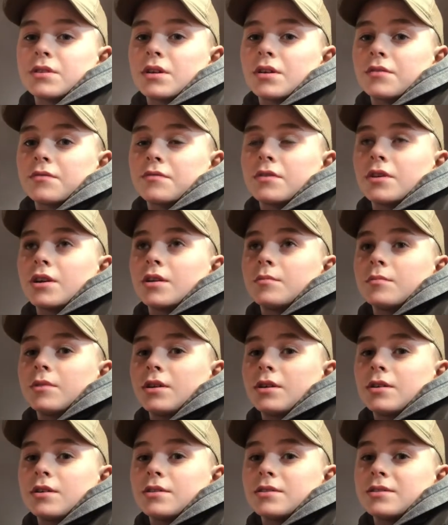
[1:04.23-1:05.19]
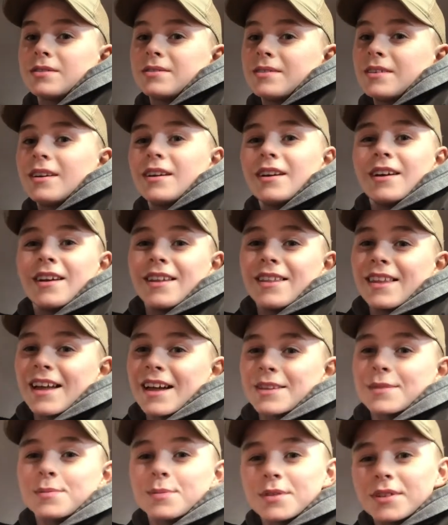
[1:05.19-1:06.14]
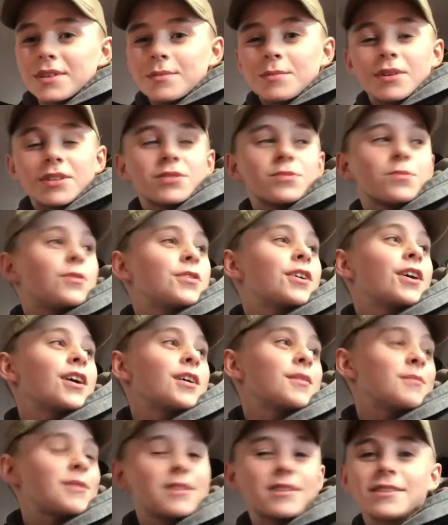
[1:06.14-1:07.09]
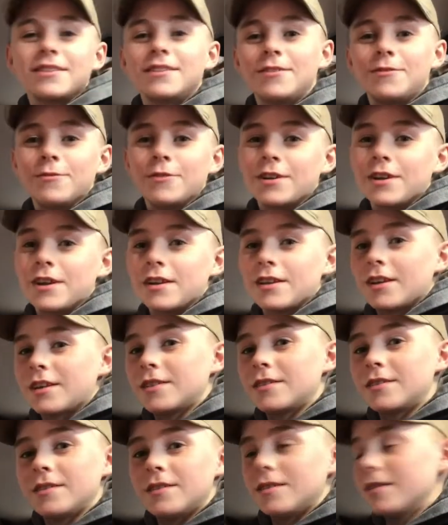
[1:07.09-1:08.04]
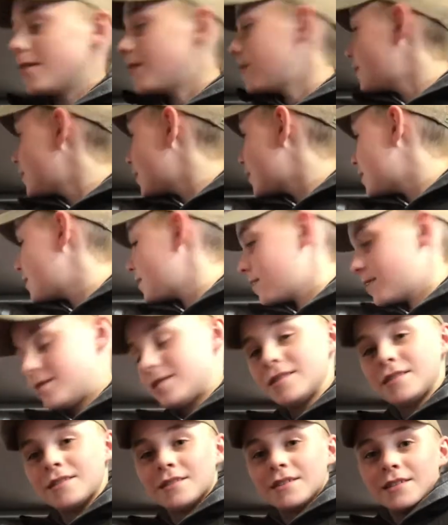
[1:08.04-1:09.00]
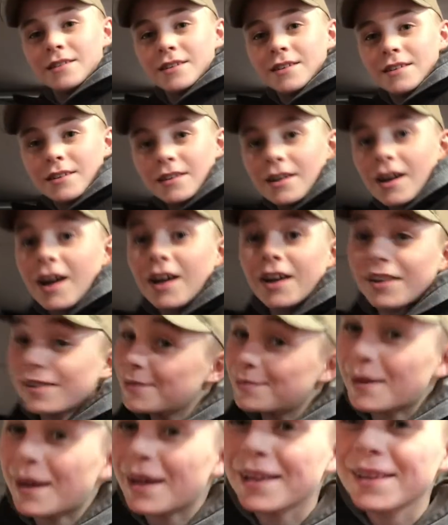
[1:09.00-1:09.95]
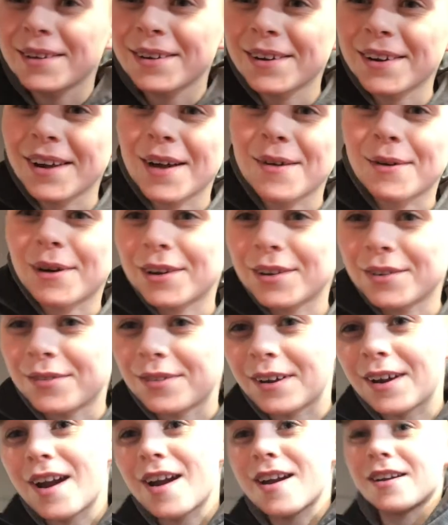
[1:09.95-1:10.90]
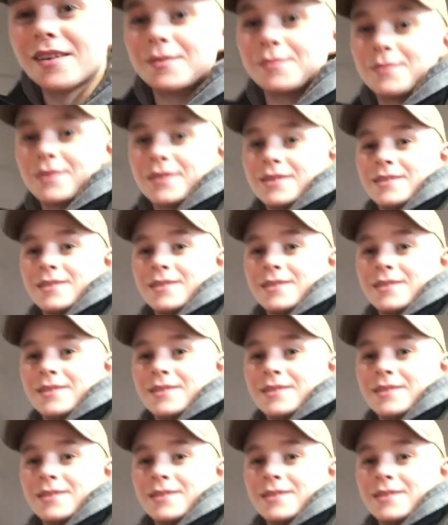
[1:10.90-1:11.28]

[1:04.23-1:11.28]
on farming because that's pretty much what I'm into, what I like to do. I got a baler, I want to farm.